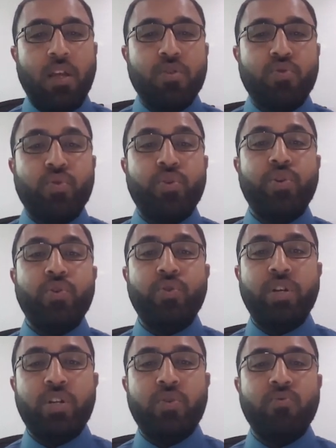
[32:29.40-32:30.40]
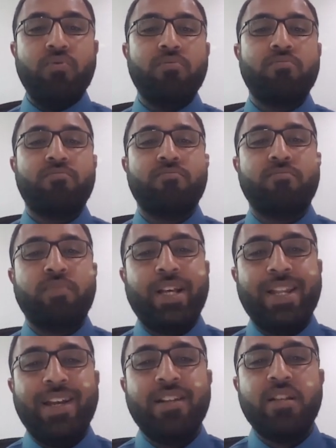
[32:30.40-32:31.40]
So you need to
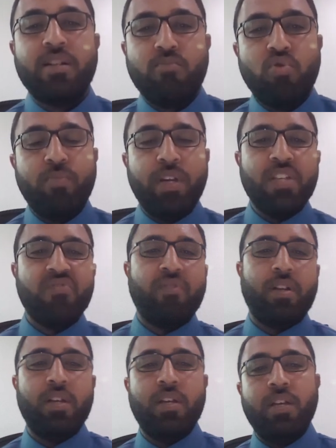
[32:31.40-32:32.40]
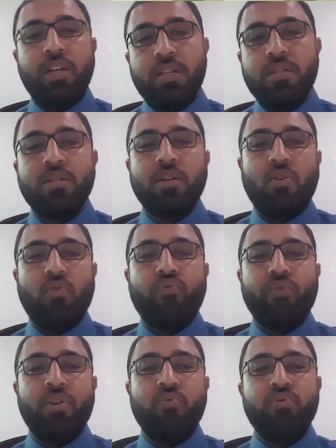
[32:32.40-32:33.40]
create the WBS for each
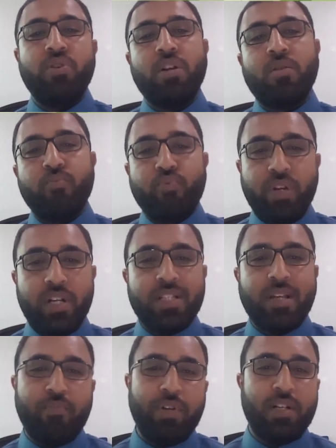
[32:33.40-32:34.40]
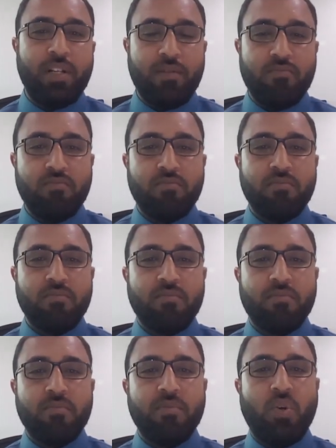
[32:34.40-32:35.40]
of individual components separately.
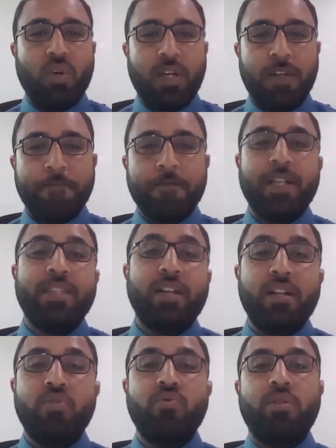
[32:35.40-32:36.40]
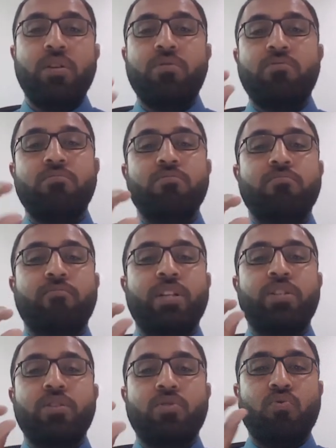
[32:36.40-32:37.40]
Okay, and then you need to
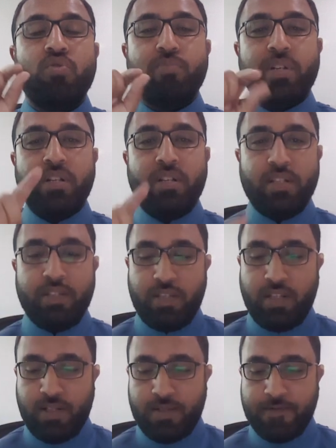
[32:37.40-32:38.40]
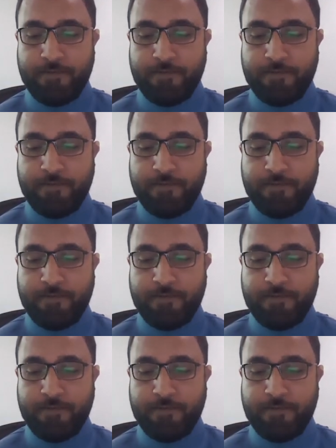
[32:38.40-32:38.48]
mention those materials there.